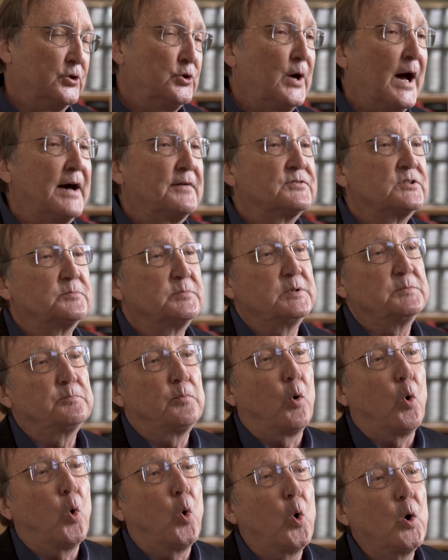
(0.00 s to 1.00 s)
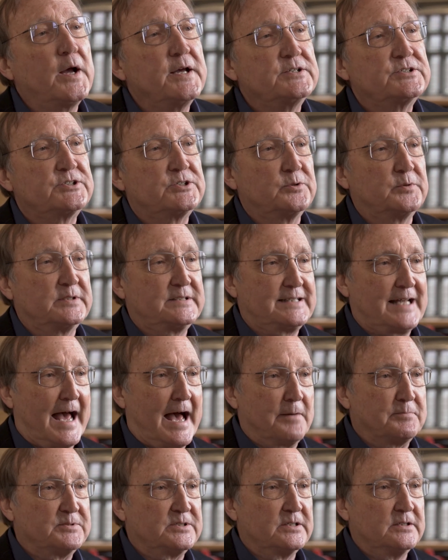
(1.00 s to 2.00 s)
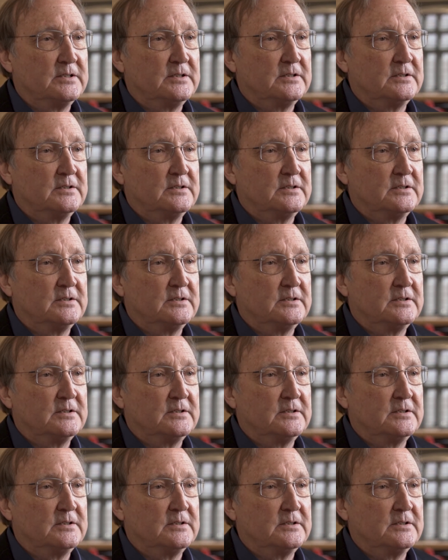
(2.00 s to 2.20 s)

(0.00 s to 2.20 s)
You have to be poised to adapt.